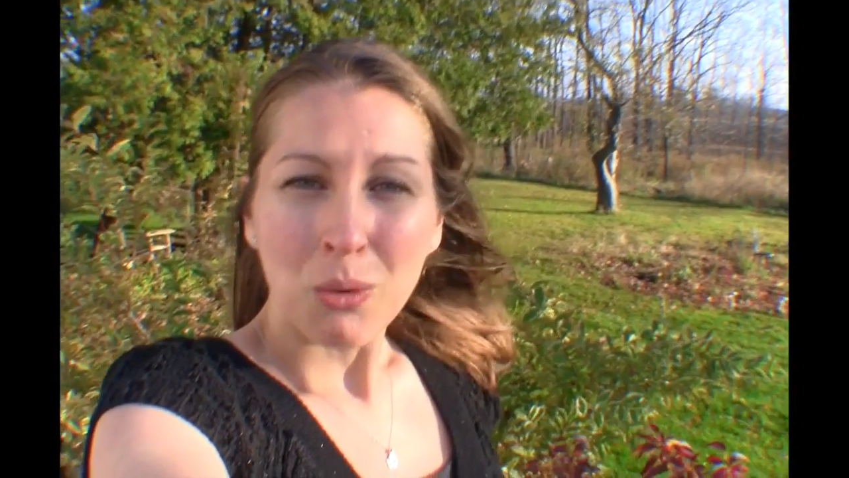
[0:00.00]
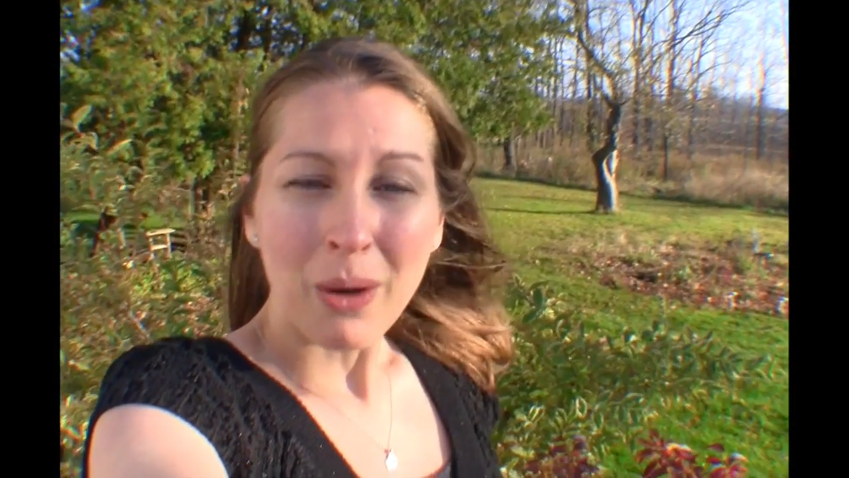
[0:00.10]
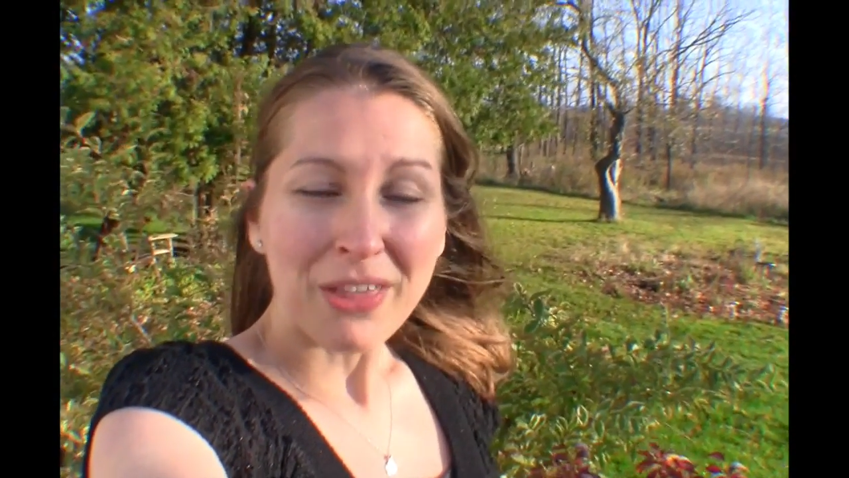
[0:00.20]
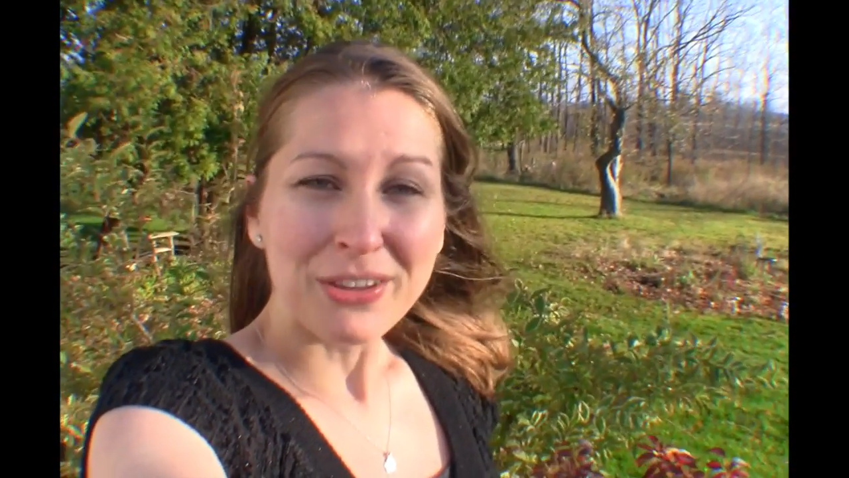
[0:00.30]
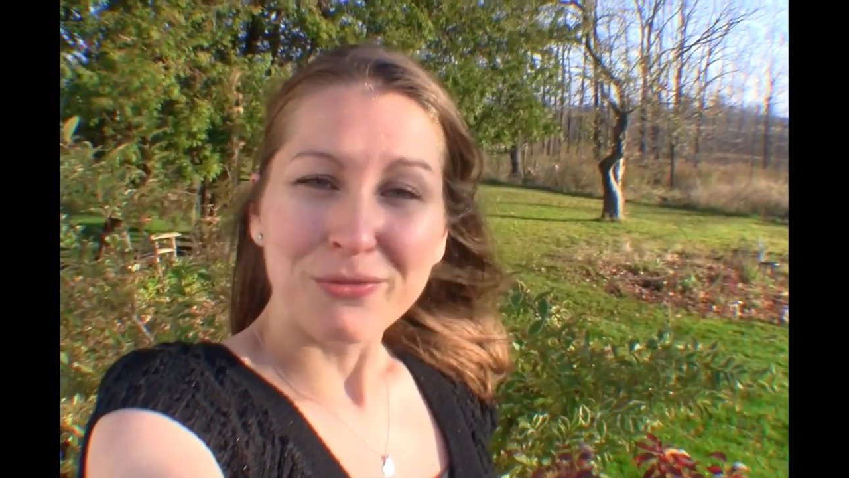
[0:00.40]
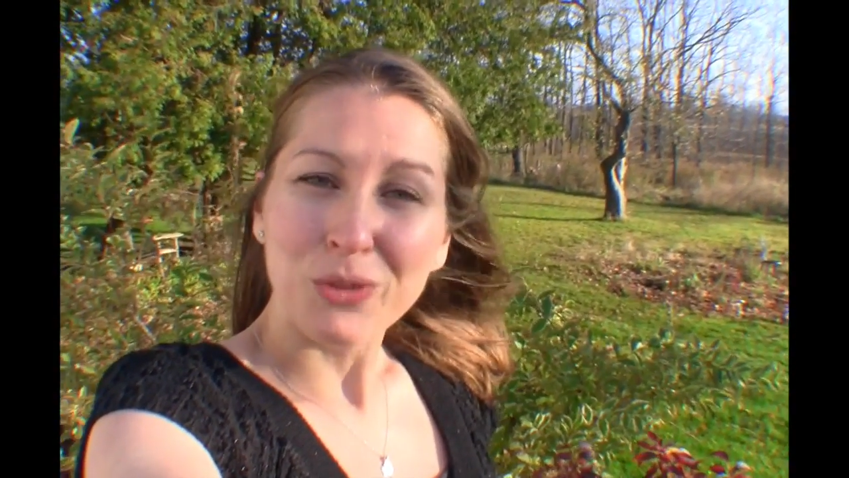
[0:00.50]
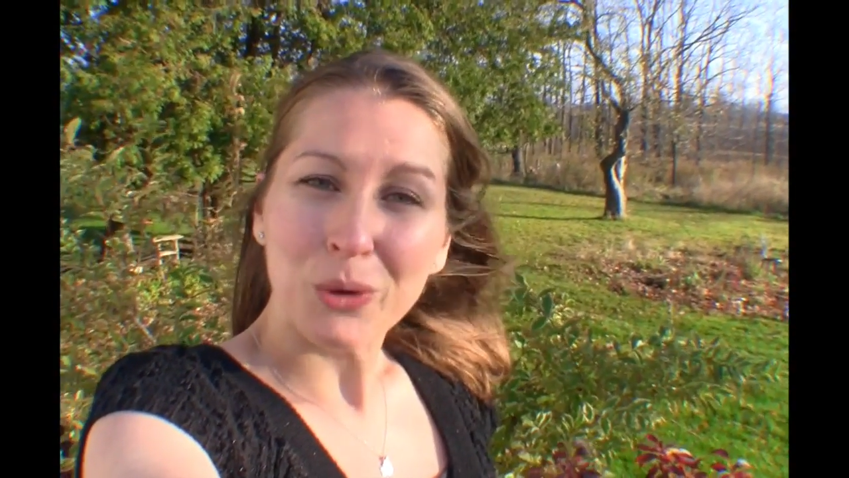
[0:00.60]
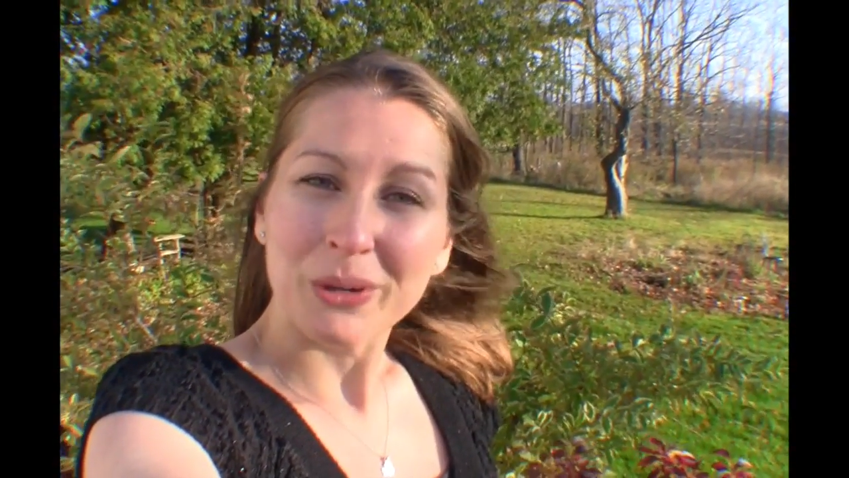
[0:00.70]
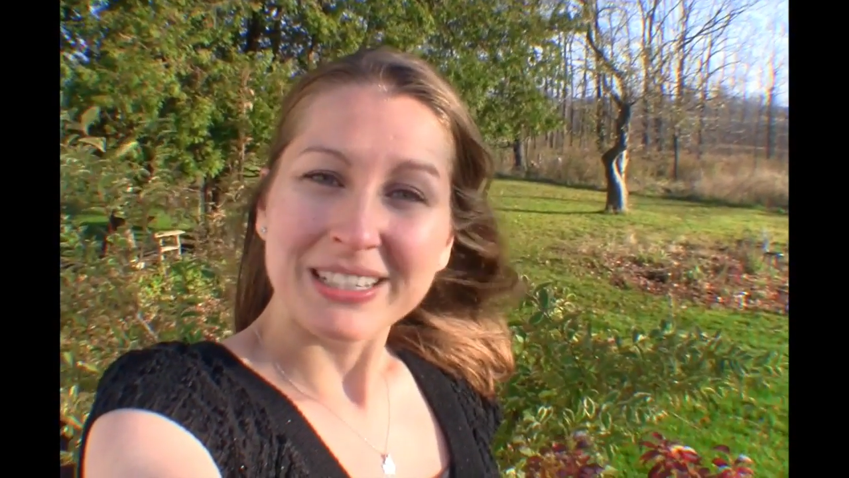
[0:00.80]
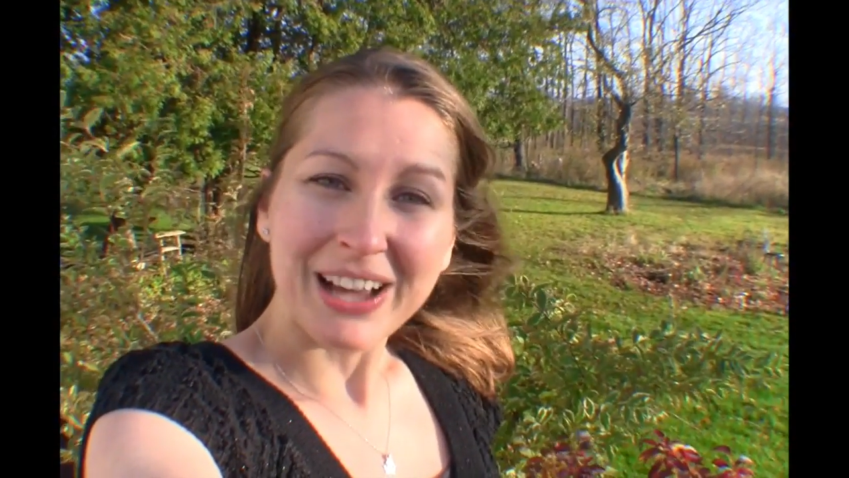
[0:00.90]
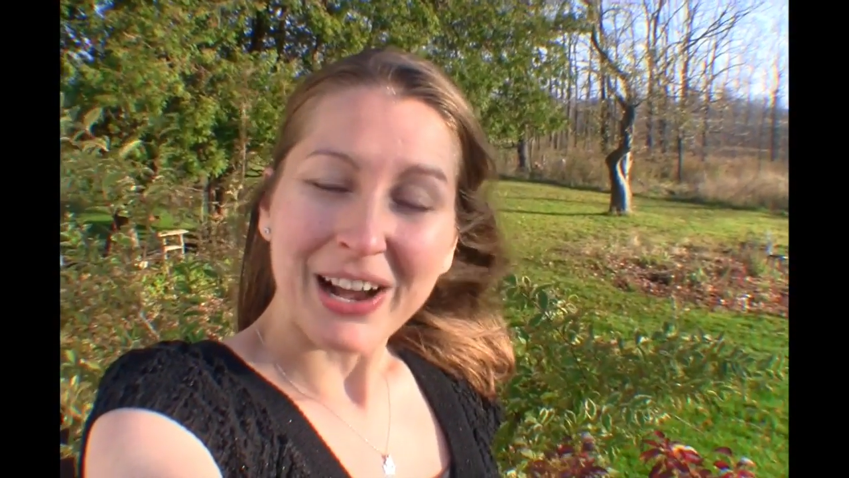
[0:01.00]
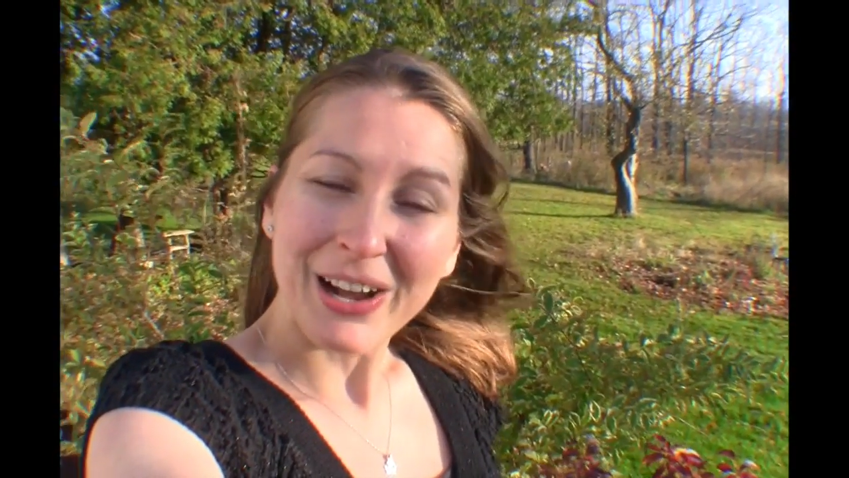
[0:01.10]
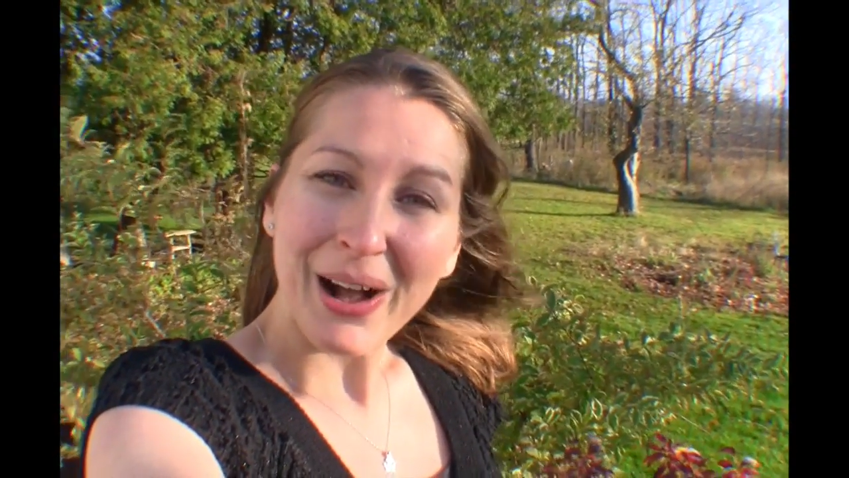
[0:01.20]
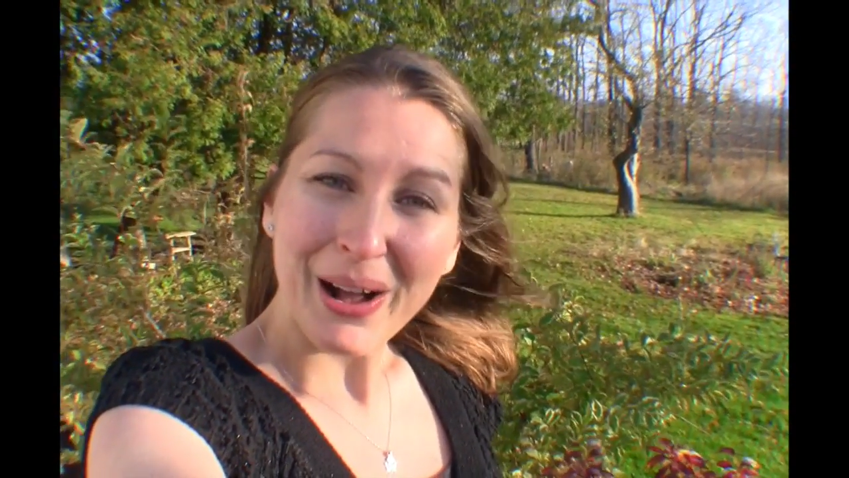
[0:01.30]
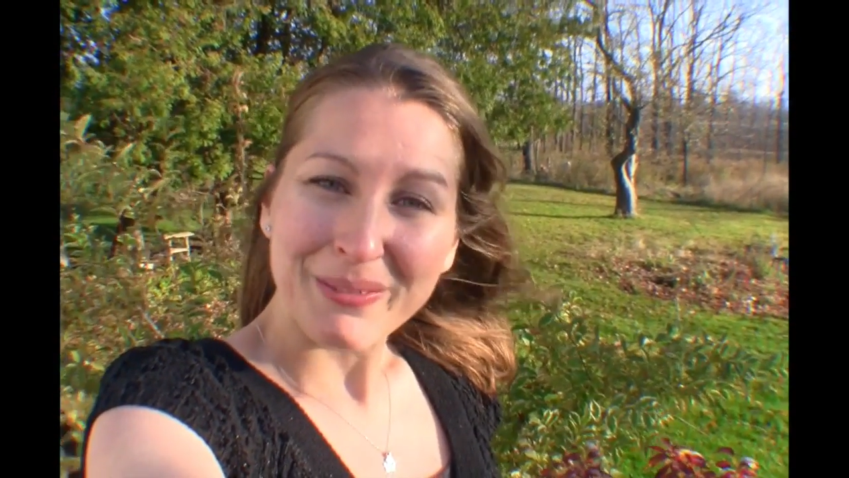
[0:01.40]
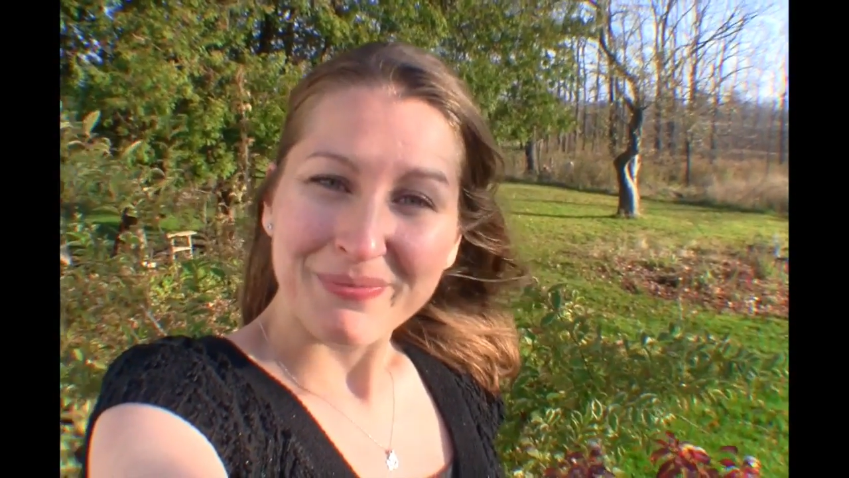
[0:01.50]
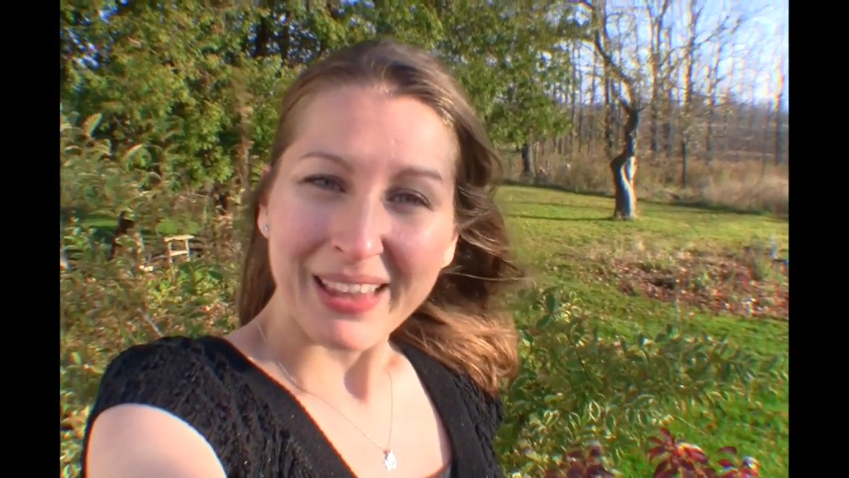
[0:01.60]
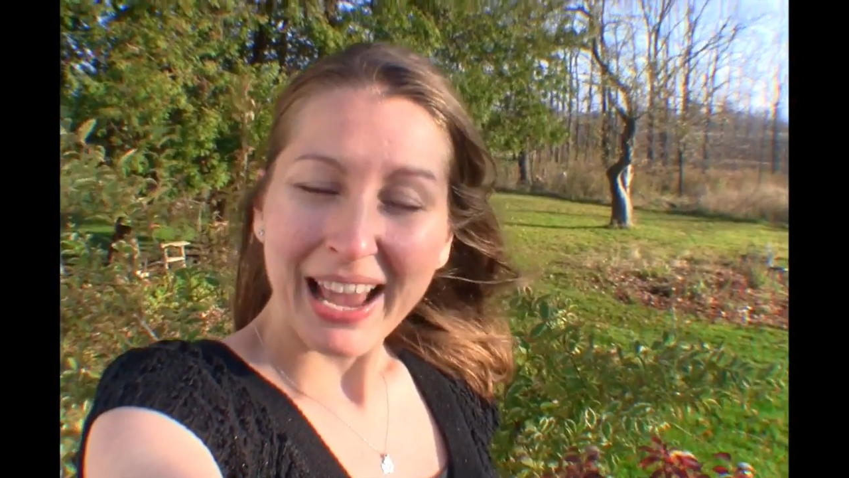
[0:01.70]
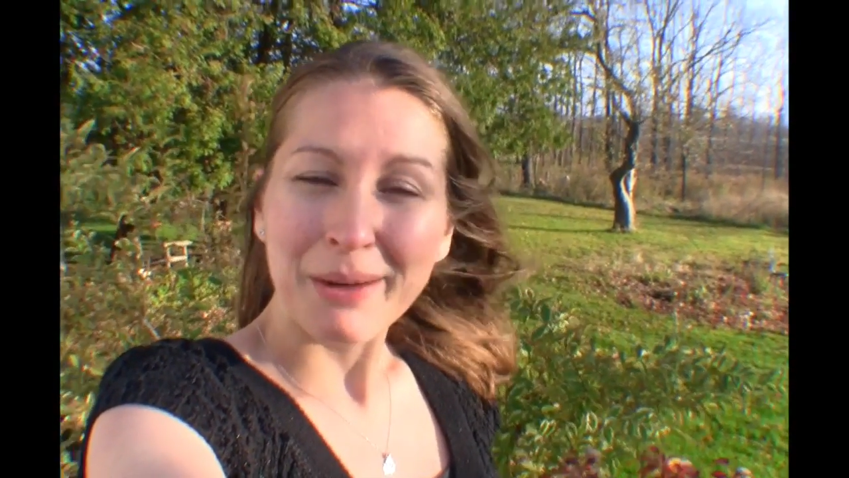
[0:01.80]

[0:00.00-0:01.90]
wealthitforward.com.